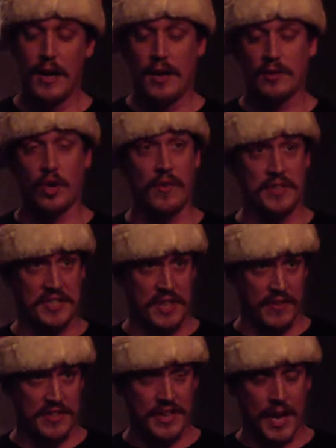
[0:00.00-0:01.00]
So this is
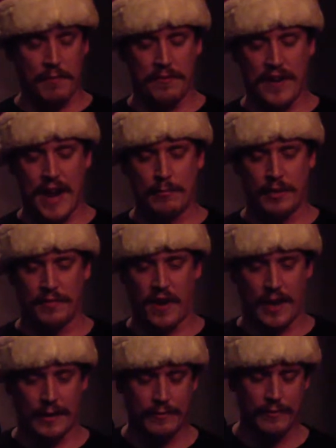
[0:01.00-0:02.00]
in the same family
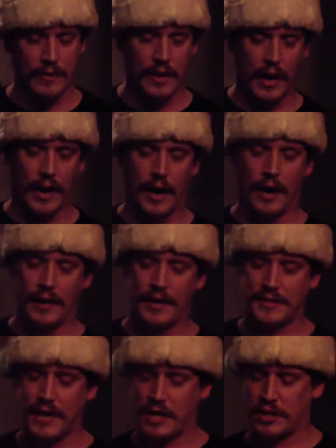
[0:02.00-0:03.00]
vein.
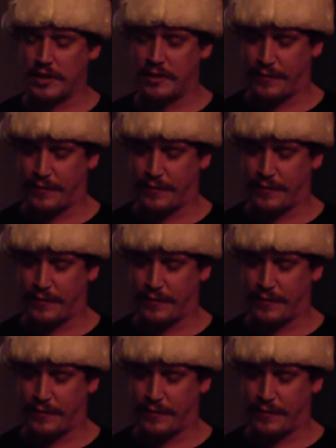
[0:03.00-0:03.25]
It's actually the